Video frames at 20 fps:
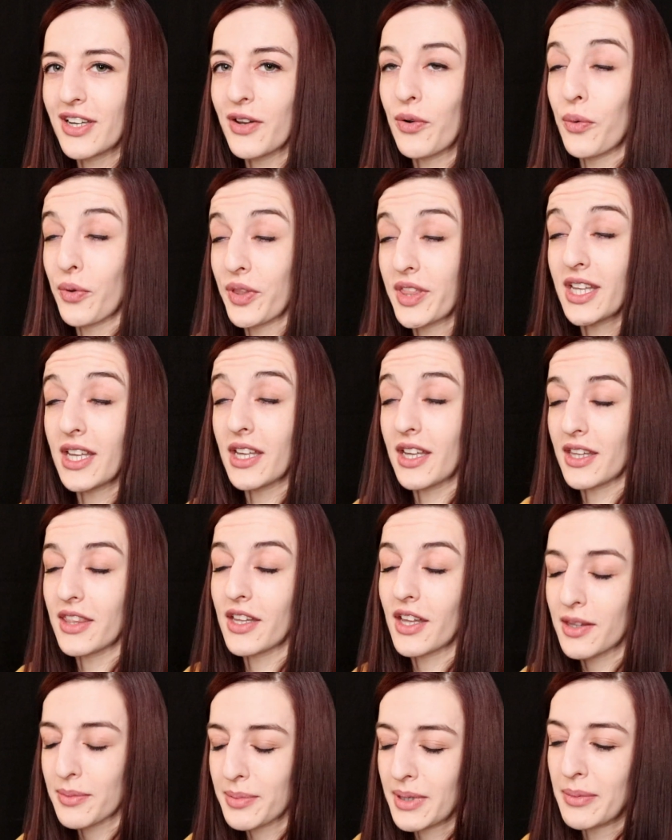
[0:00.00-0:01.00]
or thinking
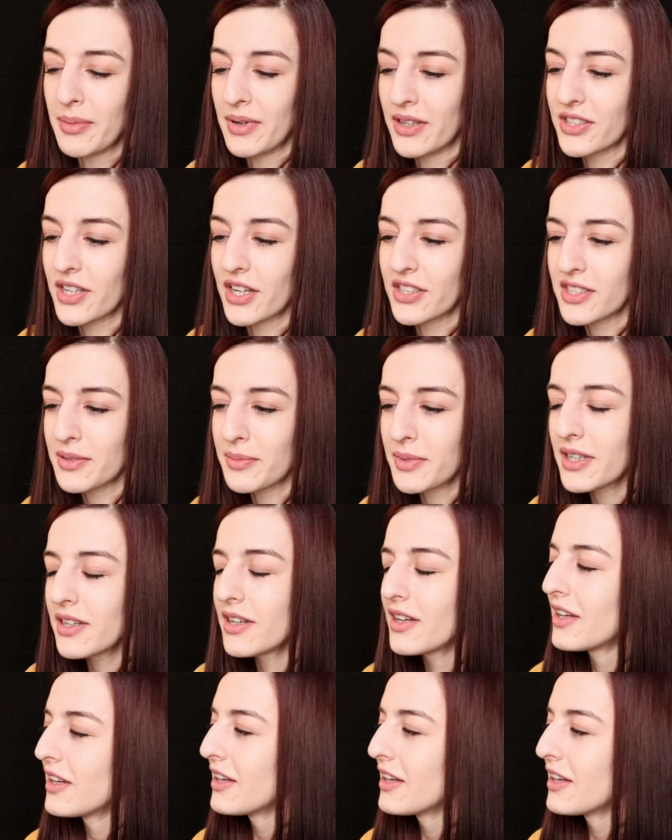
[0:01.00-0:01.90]
that the people are judging me.